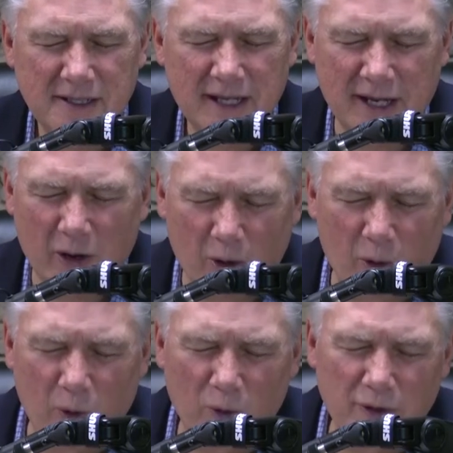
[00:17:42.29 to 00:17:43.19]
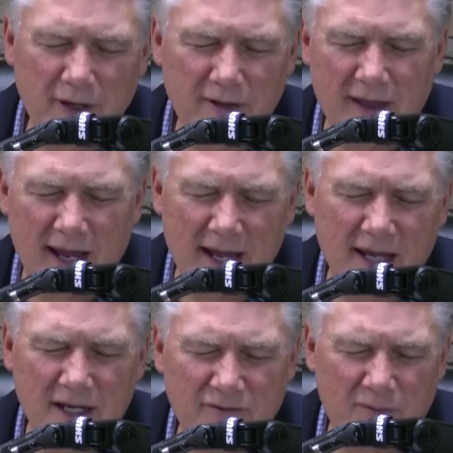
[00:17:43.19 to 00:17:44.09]
and hold the
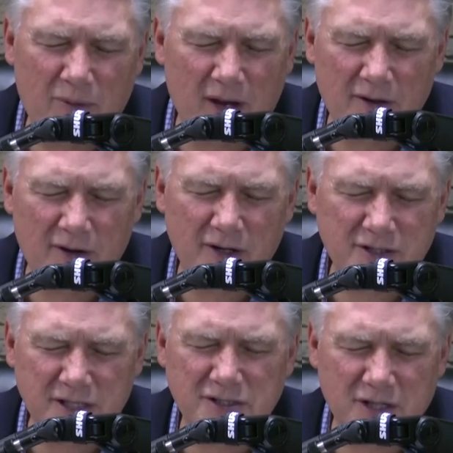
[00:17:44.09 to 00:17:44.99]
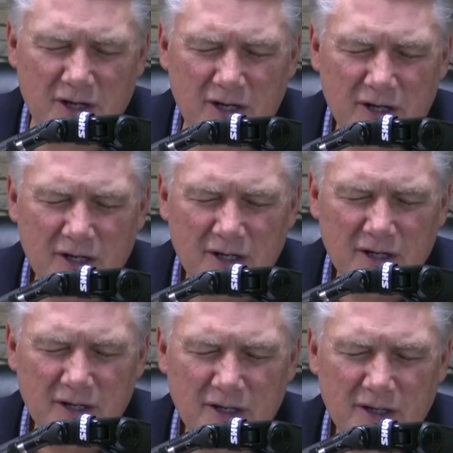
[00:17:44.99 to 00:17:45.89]
hand of a brother or sister
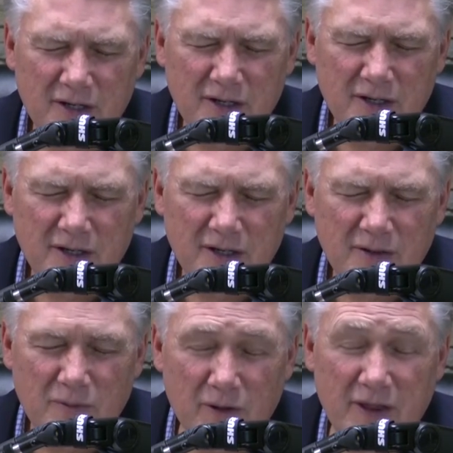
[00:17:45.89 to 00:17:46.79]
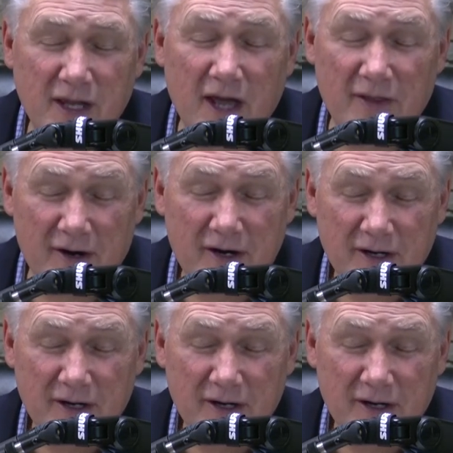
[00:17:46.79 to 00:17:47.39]
with the other,